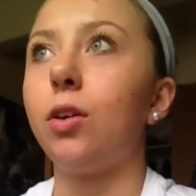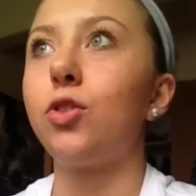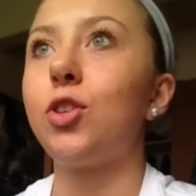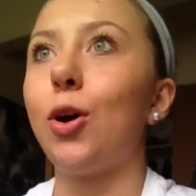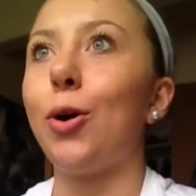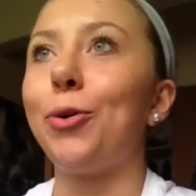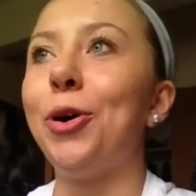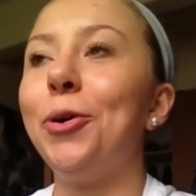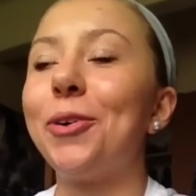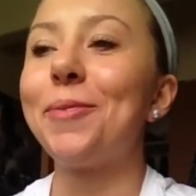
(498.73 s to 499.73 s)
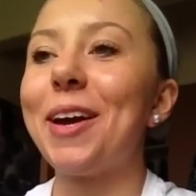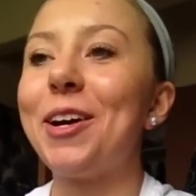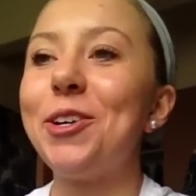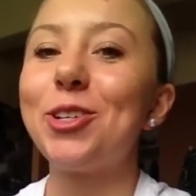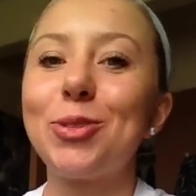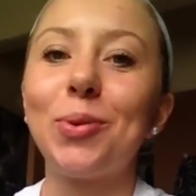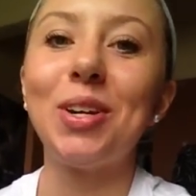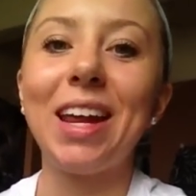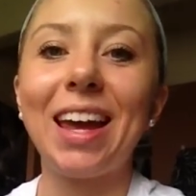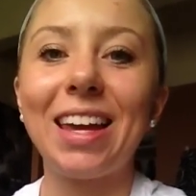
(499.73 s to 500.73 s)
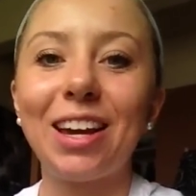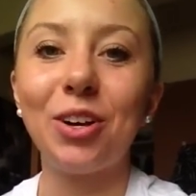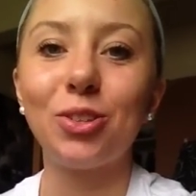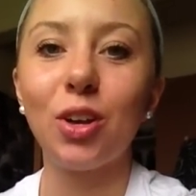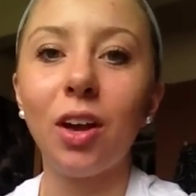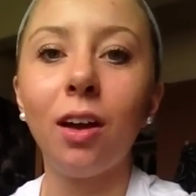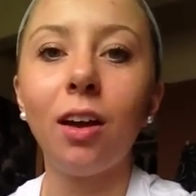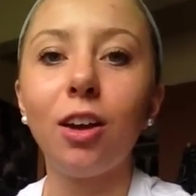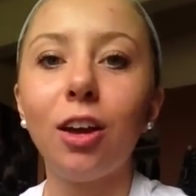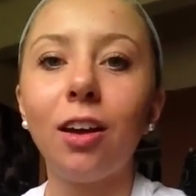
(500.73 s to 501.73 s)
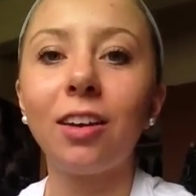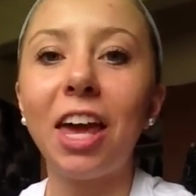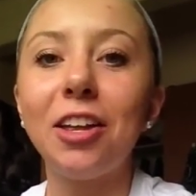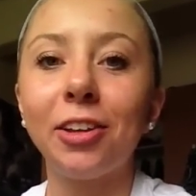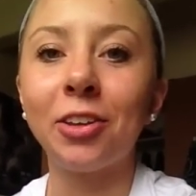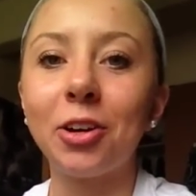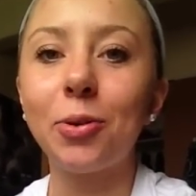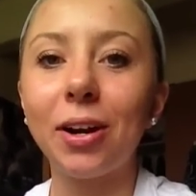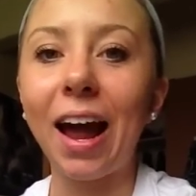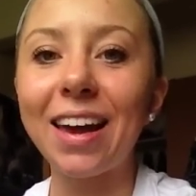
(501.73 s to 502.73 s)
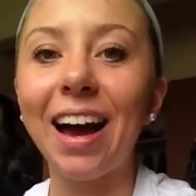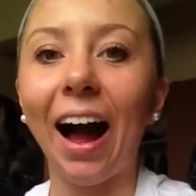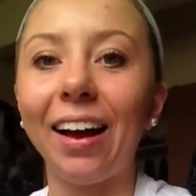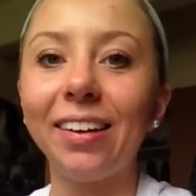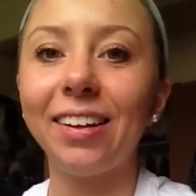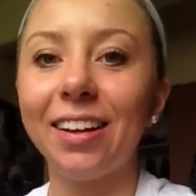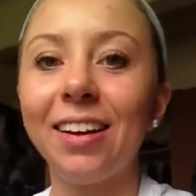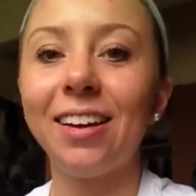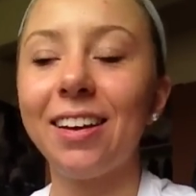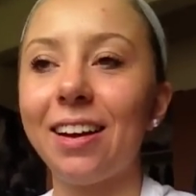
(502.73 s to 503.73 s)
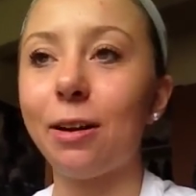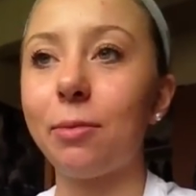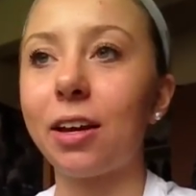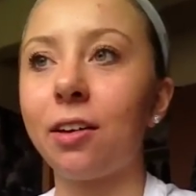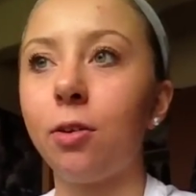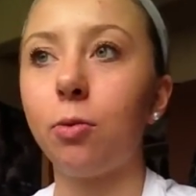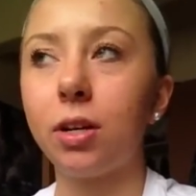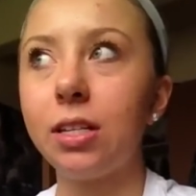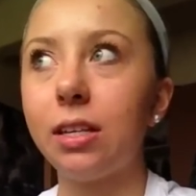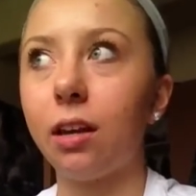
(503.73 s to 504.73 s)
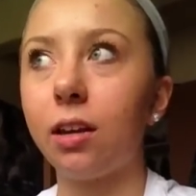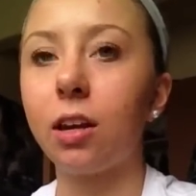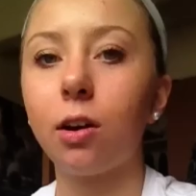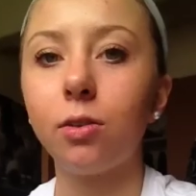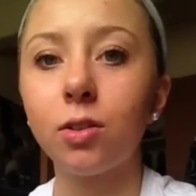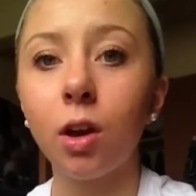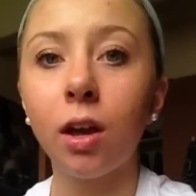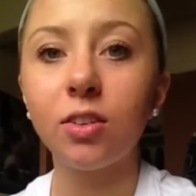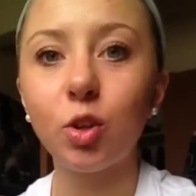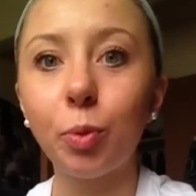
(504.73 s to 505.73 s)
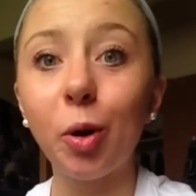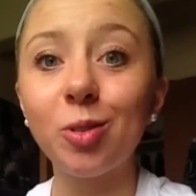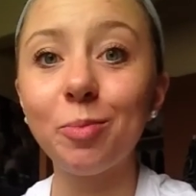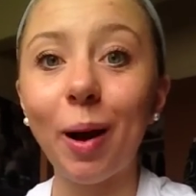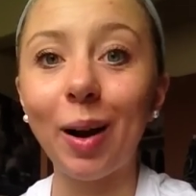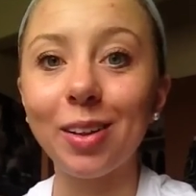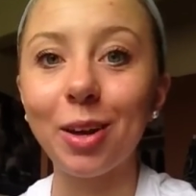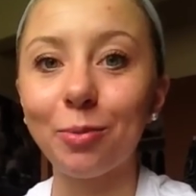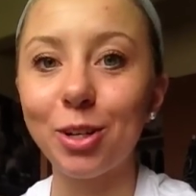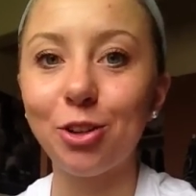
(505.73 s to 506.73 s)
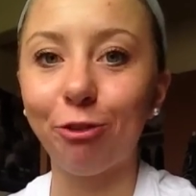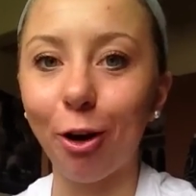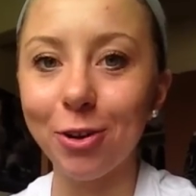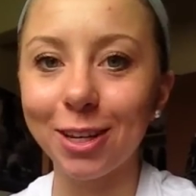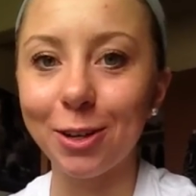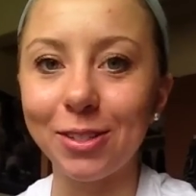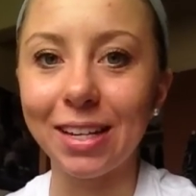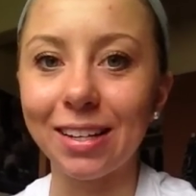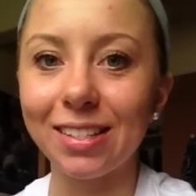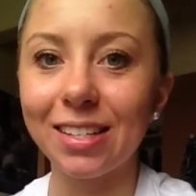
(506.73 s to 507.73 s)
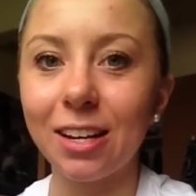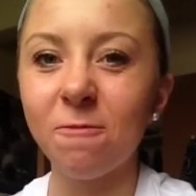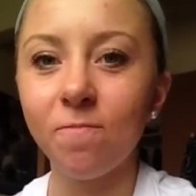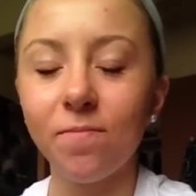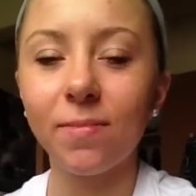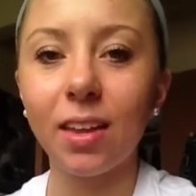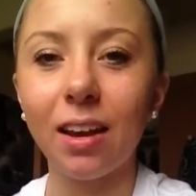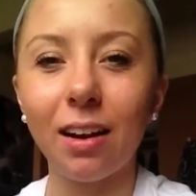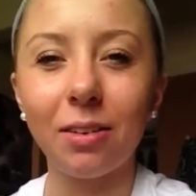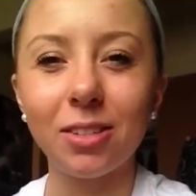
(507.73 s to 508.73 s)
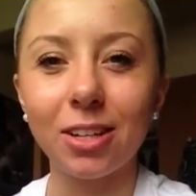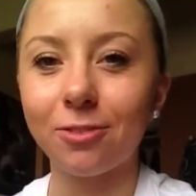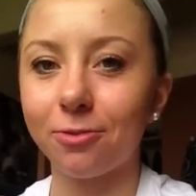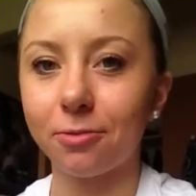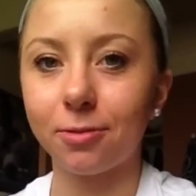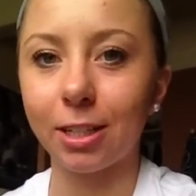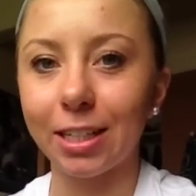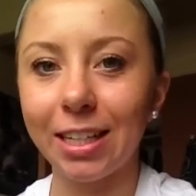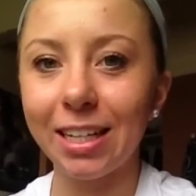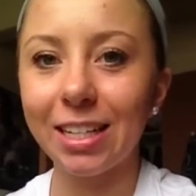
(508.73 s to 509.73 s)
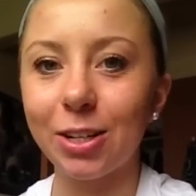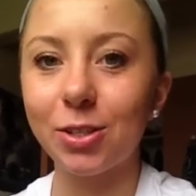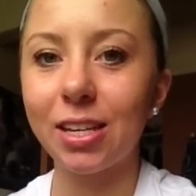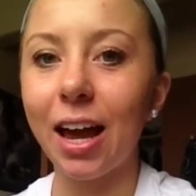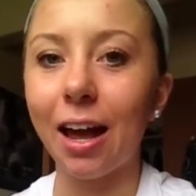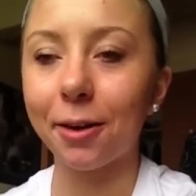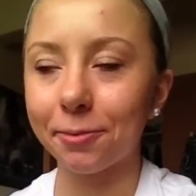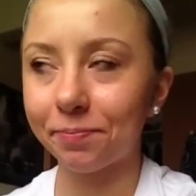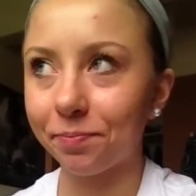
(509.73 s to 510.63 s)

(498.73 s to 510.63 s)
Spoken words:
So one of my coaches one day, he goes, Caitlin, look what I got. And I'm like, what is it? And he goes, it's the protein powder that Rich Froning uses. And I was like, really? He goes, yeah.